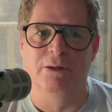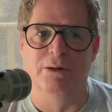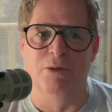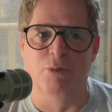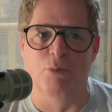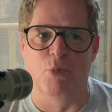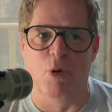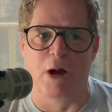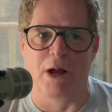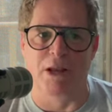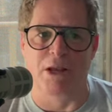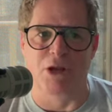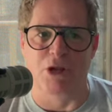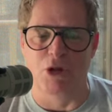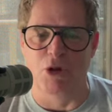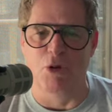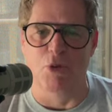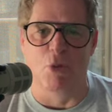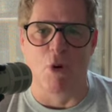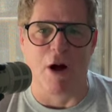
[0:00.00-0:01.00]
what
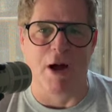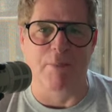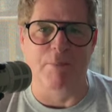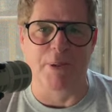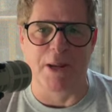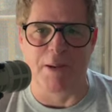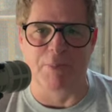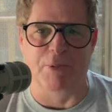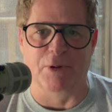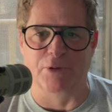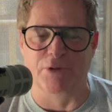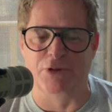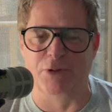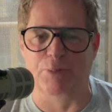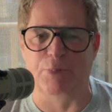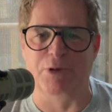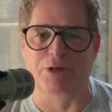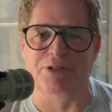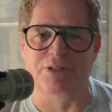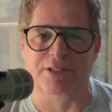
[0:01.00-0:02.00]
you want people to
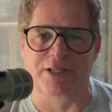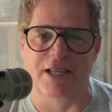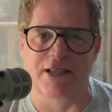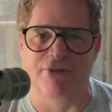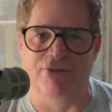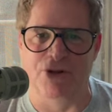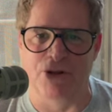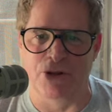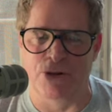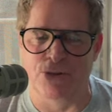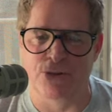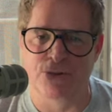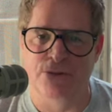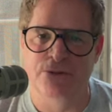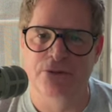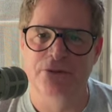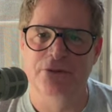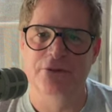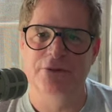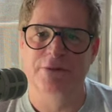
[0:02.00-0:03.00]
perceive you.
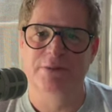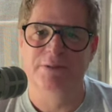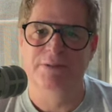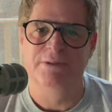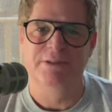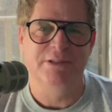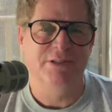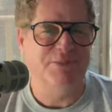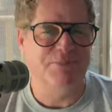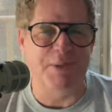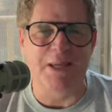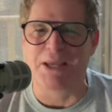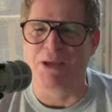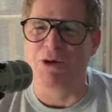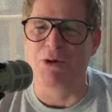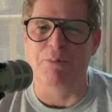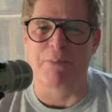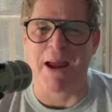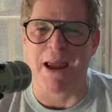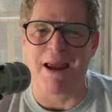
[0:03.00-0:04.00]
Just be
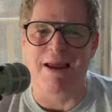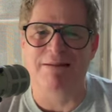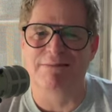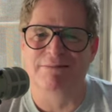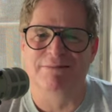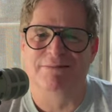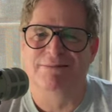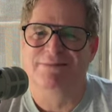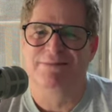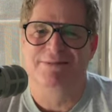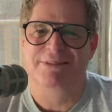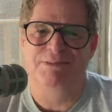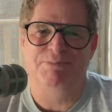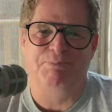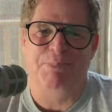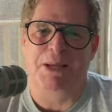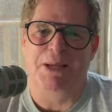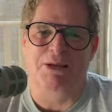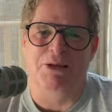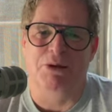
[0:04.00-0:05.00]
you, man. Just
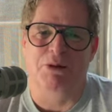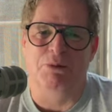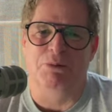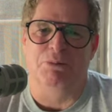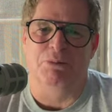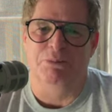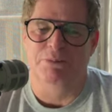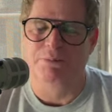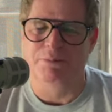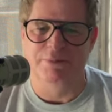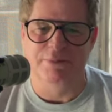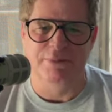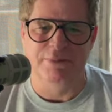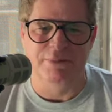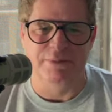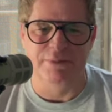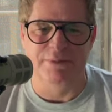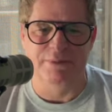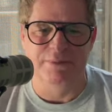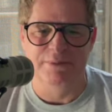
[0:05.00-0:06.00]
be you.
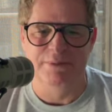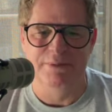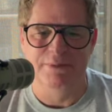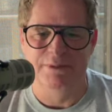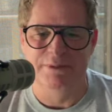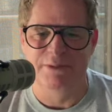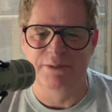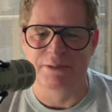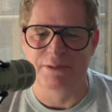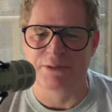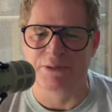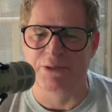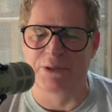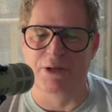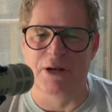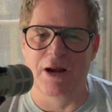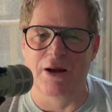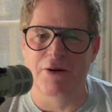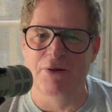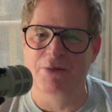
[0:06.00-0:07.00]
You
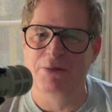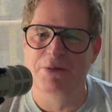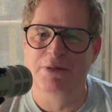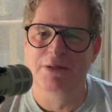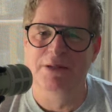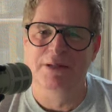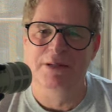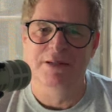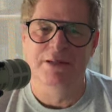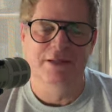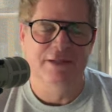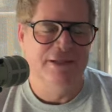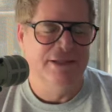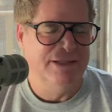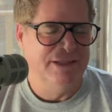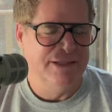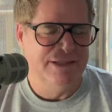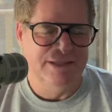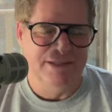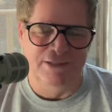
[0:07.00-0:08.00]
know?
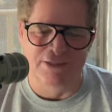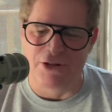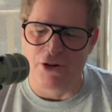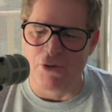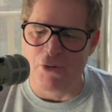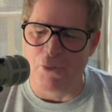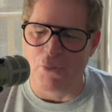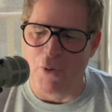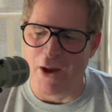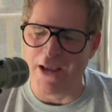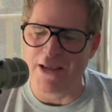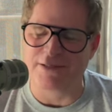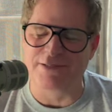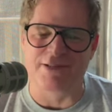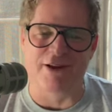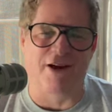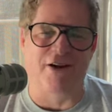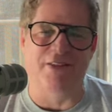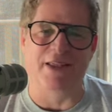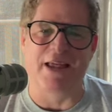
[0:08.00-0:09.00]
Don't waste
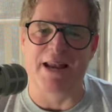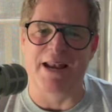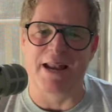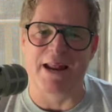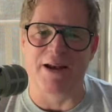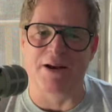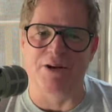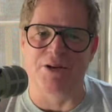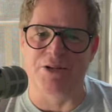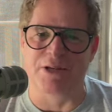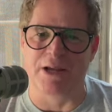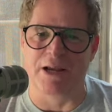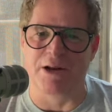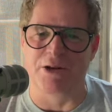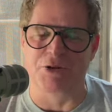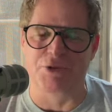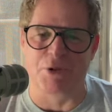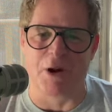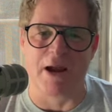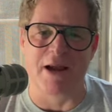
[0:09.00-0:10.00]
all that energy on
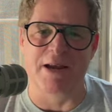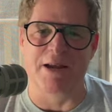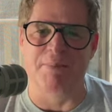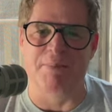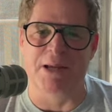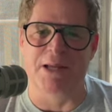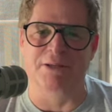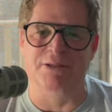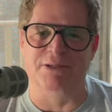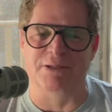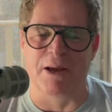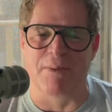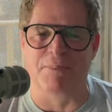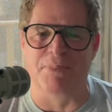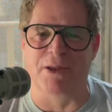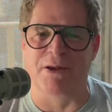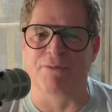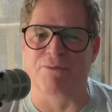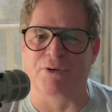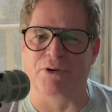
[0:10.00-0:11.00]
trying to be
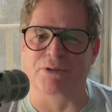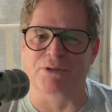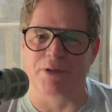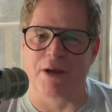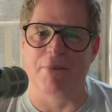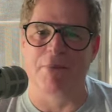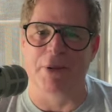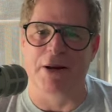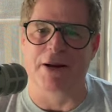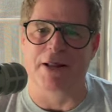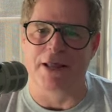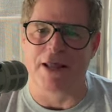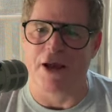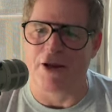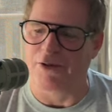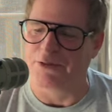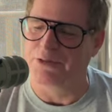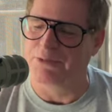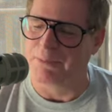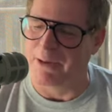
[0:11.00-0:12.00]
something for somebody
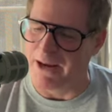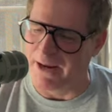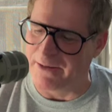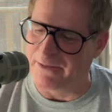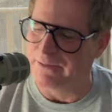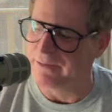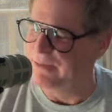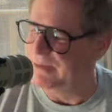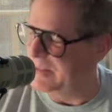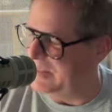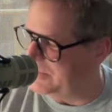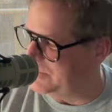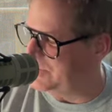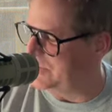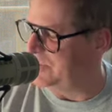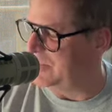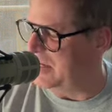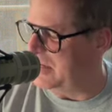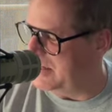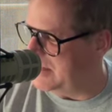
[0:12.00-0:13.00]
else, man.
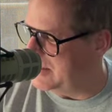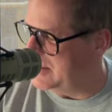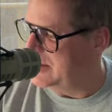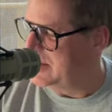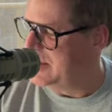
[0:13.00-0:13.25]
It's, I